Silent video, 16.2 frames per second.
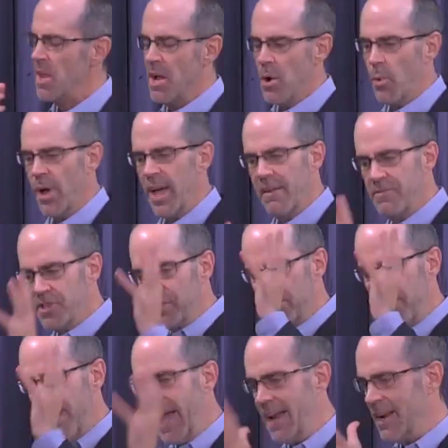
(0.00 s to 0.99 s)
We have just
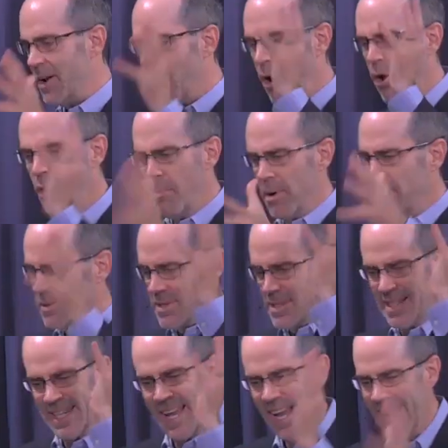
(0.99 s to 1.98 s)
made it almost
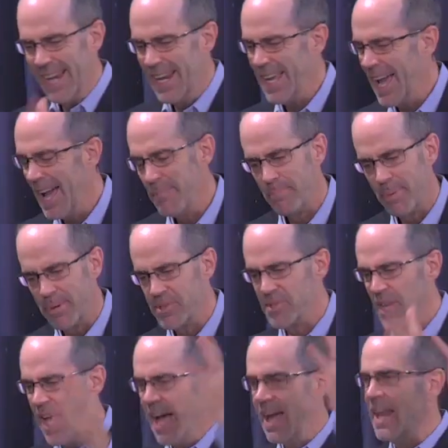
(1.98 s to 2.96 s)

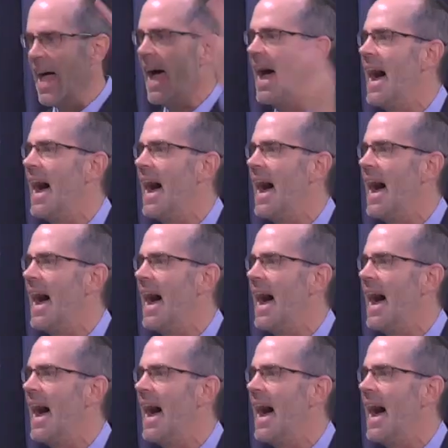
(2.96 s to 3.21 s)
98%